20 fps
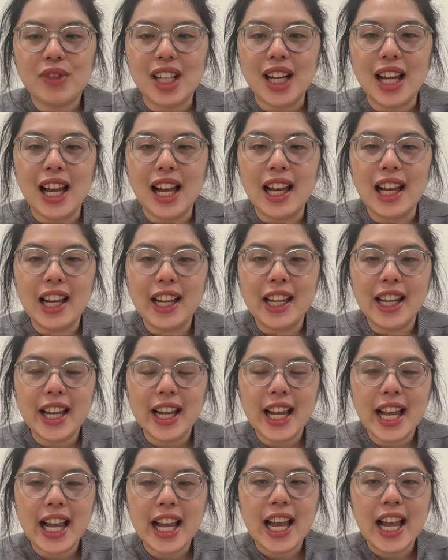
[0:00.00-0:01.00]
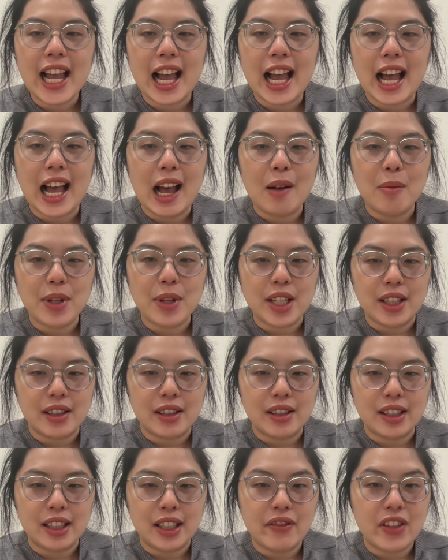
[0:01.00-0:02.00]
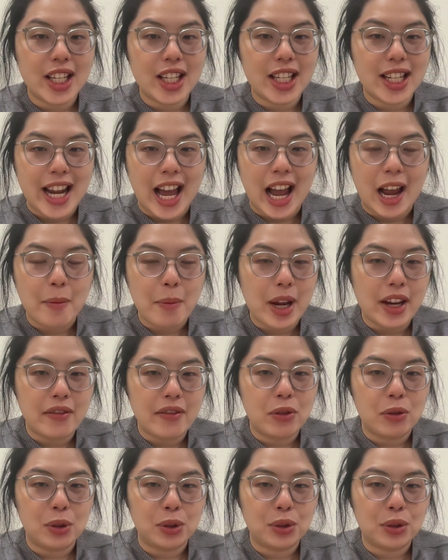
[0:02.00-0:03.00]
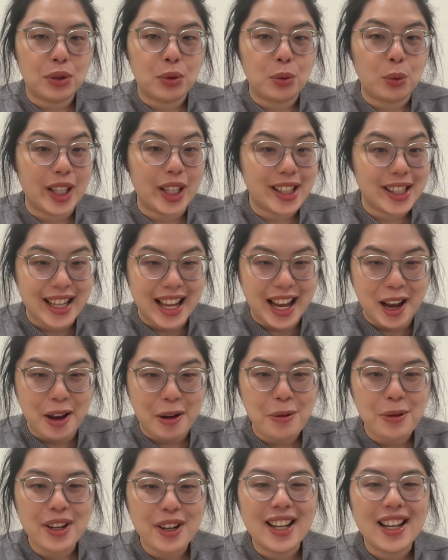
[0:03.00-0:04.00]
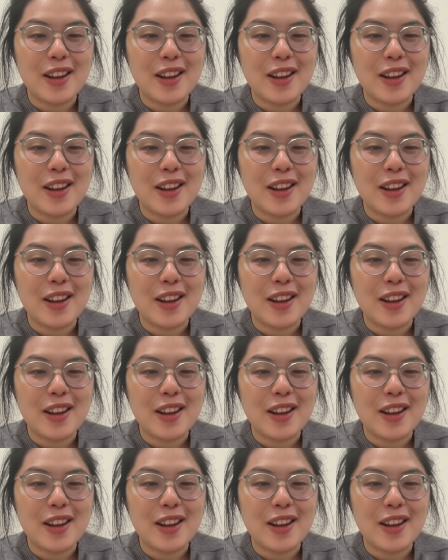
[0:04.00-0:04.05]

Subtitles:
I have been living in Taipei for 2 weeks now,